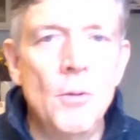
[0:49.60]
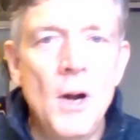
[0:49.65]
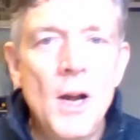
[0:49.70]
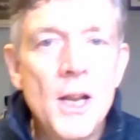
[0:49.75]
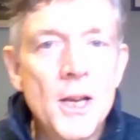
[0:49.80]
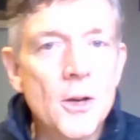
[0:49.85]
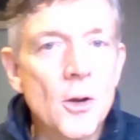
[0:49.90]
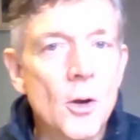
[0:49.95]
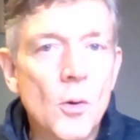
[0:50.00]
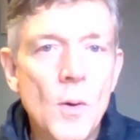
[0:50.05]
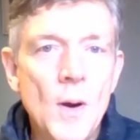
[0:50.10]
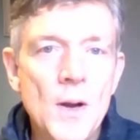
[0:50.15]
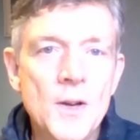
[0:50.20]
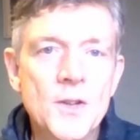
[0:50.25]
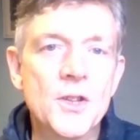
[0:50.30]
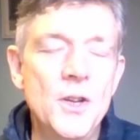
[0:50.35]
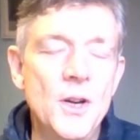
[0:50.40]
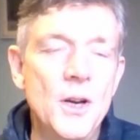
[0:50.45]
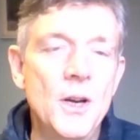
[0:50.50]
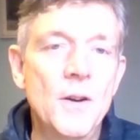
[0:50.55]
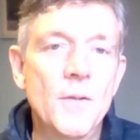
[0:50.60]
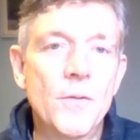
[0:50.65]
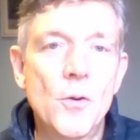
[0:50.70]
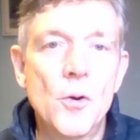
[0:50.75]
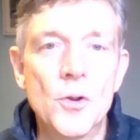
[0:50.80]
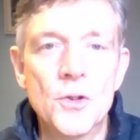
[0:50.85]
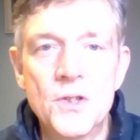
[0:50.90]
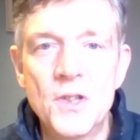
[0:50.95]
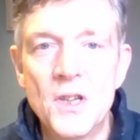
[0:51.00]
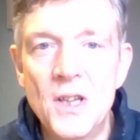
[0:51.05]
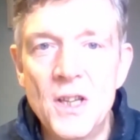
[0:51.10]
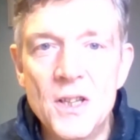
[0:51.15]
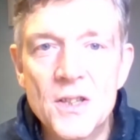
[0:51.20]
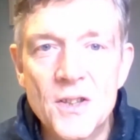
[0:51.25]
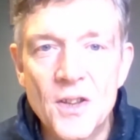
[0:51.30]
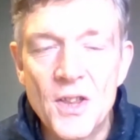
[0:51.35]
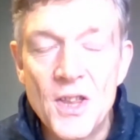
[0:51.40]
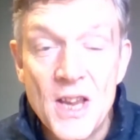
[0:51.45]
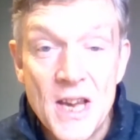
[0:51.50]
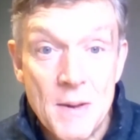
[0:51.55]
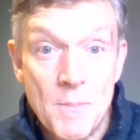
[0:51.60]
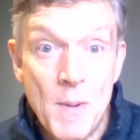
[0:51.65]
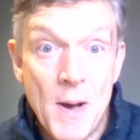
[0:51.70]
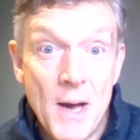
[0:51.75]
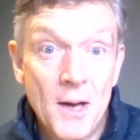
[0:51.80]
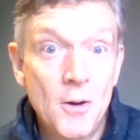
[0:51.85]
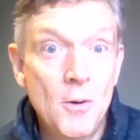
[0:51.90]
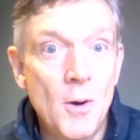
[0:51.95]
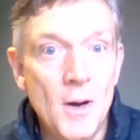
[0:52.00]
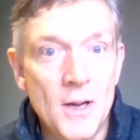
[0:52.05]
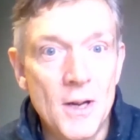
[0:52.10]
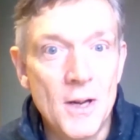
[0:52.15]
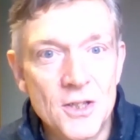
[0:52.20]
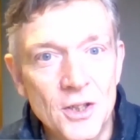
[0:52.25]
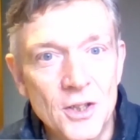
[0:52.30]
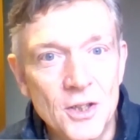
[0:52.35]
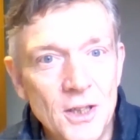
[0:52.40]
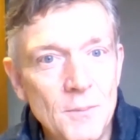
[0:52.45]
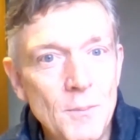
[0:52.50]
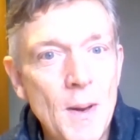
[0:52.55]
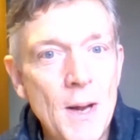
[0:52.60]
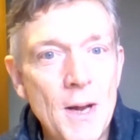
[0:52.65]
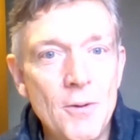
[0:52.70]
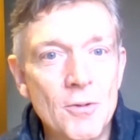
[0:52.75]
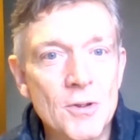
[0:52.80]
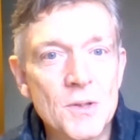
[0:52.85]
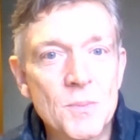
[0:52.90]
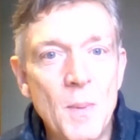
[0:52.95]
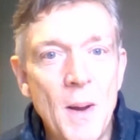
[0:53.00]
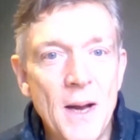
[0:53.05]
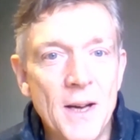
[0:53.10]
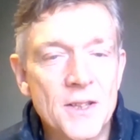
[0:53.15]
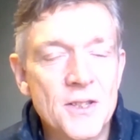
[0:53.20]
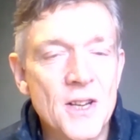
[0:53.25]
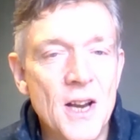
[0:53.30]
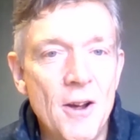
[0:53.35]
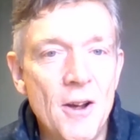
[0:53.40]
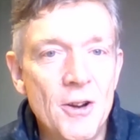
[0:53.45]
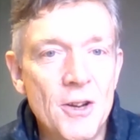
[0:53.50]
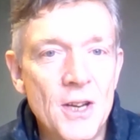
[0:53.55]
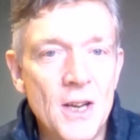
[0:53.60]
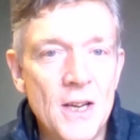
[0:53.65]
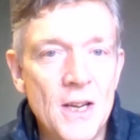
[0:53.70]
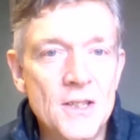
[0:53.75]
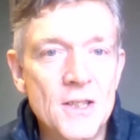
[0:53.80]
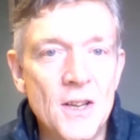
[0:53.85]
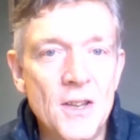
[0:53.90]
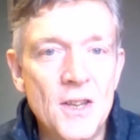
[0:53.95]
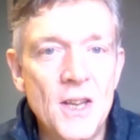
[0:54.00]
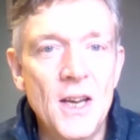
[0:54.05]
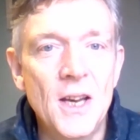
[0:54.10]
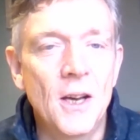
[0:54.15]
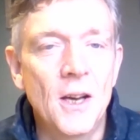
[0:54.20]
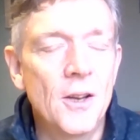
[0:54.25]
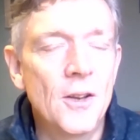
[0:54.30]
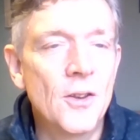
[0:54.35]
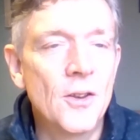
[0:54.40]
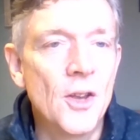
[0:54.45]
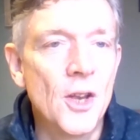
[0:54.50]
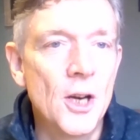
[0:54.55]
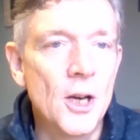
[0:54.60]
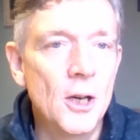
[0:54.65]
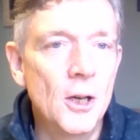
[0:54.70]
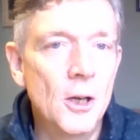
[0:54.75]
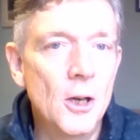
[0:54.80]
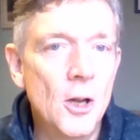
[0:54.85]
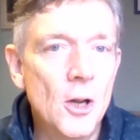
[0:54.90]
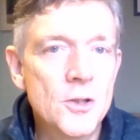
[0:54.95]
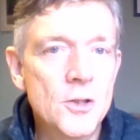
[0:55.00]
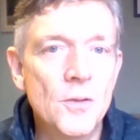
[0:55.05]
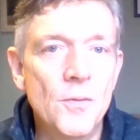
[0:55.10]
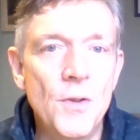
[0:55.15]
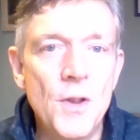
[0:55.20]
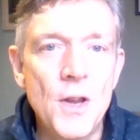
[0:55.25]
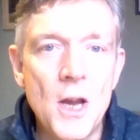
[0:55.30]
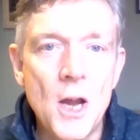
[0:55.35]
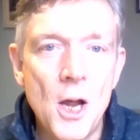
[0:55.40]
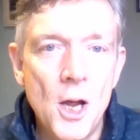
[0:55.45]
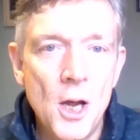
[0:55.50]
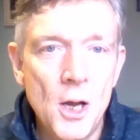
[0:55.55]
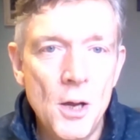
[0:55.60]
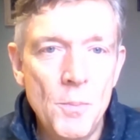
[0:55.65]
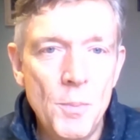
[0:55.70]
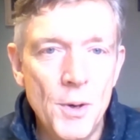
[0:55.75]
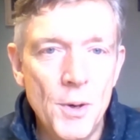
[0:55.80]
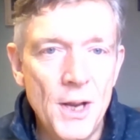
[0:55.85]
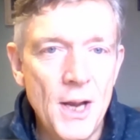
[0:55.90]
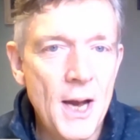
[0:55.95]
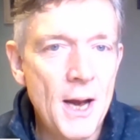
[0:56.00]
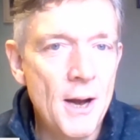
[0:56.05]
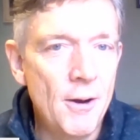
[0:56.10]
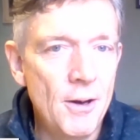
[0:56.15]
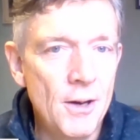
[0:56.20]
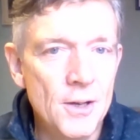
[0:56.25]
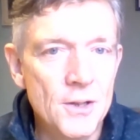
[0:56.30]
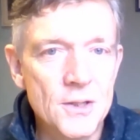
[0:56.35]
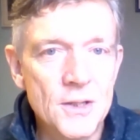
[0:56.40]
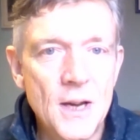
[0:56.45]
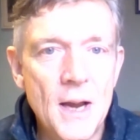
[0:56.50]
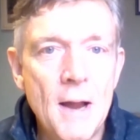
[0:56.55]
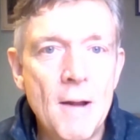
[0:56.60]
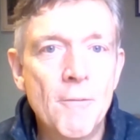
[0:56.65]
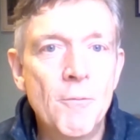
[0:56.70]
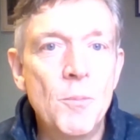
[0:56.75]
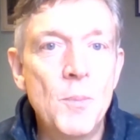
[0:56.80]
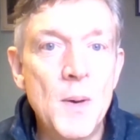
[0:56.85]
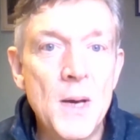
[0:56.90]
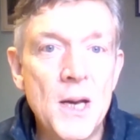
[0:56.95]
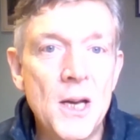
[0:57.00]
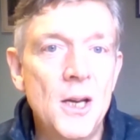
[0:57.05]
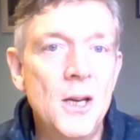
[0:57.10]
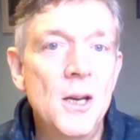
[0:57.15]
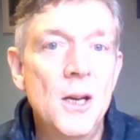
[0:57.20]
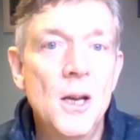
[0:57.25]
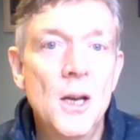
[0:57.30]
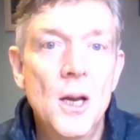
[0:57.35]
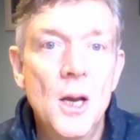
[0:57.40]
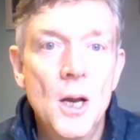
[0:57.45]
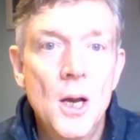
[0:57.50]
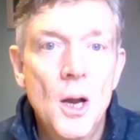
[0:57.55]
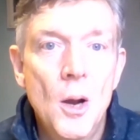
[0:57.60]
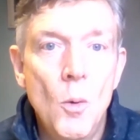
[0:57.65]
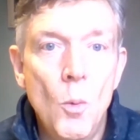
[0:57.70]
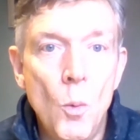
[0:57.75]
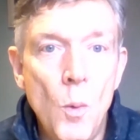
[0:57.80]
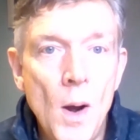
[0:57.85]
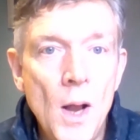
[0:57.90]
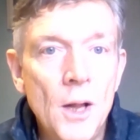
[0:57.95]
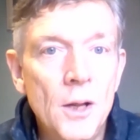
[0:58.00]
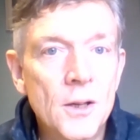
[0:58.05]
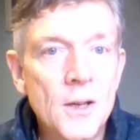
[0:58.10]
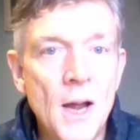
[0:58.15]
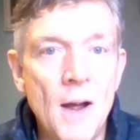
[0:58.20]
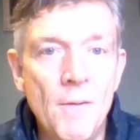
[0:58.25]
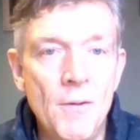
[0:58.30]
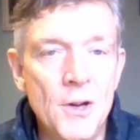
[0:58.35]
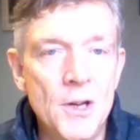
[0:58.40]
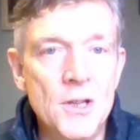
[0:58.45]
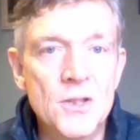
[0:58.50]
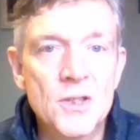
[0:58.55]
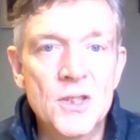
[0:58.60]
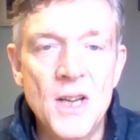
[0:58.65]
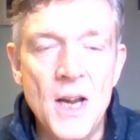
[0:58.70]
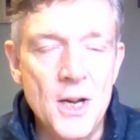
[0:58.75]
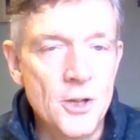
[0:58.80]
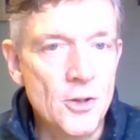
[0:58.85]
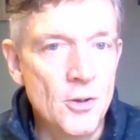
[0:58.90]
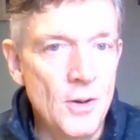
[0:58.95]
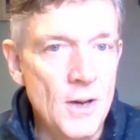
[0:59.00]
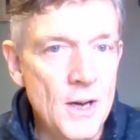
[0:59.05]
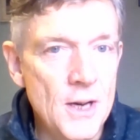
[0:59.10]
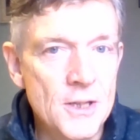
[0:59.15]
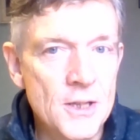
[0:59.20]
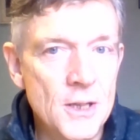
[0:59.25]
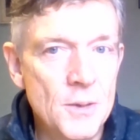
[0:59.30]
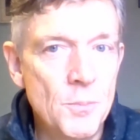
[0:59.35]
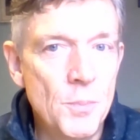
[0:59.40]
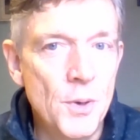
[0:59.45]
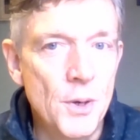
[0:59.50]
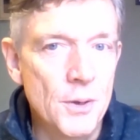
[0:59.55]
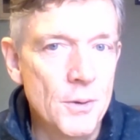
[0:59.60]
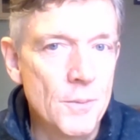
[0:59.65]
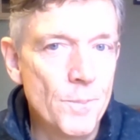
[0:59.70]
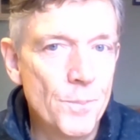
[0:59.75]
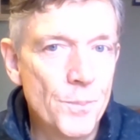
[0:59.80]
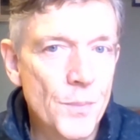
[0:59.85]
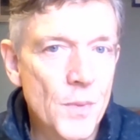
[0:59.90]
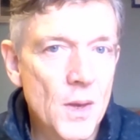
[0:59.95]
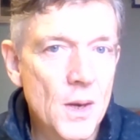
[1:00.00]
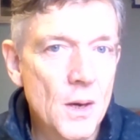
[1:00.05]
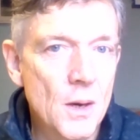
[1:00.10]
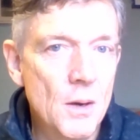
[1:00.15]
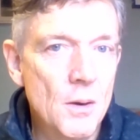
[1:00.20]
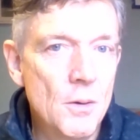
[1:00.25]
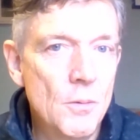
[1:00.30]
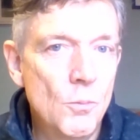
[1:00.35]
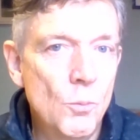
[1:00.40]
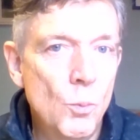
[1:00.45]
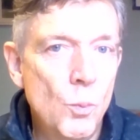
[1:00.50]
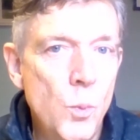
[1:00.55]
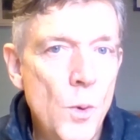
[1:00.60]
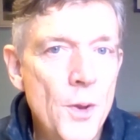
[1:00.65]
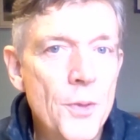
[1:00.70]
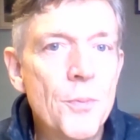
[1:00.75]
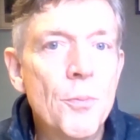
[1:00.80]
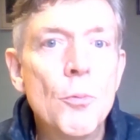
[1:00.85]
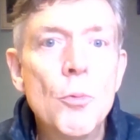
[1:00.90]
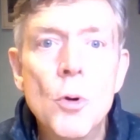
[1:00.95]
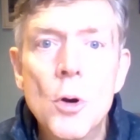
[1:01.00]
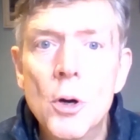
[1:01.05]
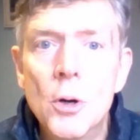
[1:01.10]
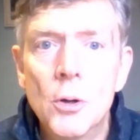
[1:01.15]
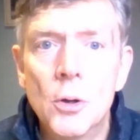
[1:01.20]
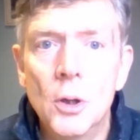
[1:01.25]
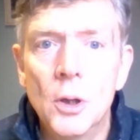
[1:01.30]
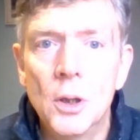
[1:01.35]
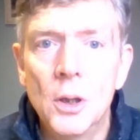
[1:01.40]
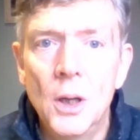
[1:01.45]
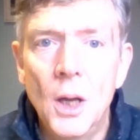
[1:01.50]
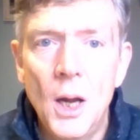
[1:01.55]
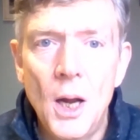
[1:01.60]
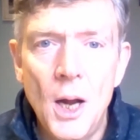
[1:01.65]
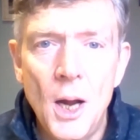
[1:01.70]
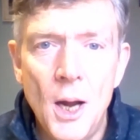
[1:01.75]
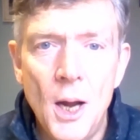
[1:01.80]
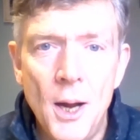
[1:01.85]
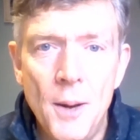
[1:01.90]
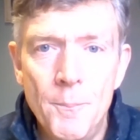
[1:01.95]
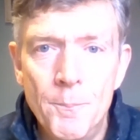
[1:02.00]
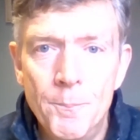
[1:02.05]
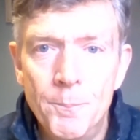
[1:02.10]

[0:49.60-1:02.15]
really good question. And of course, it is the big question in many respects nowadays. I think that a lot of the urban areas have been well covered and saturated, but with rural,